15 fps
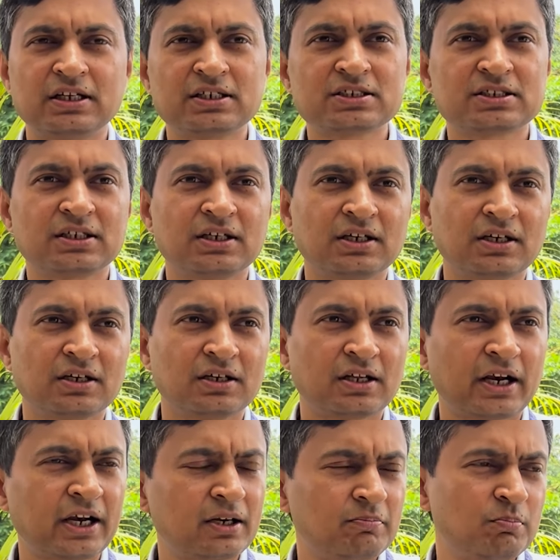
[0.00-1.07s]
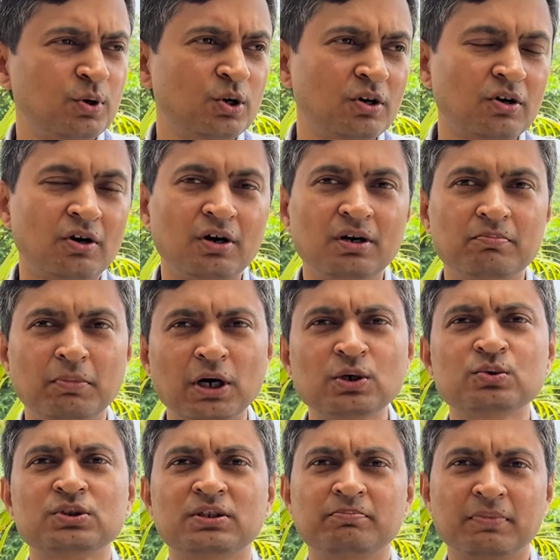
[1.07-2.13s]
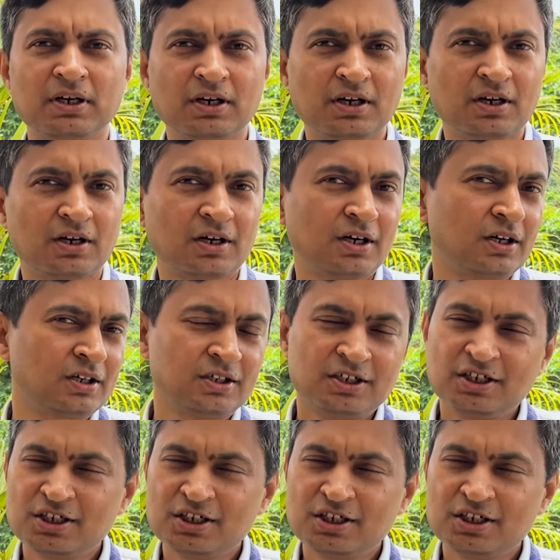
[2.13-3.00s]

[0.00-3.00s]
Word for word: there is a great book called Mankuthimmana Kagga.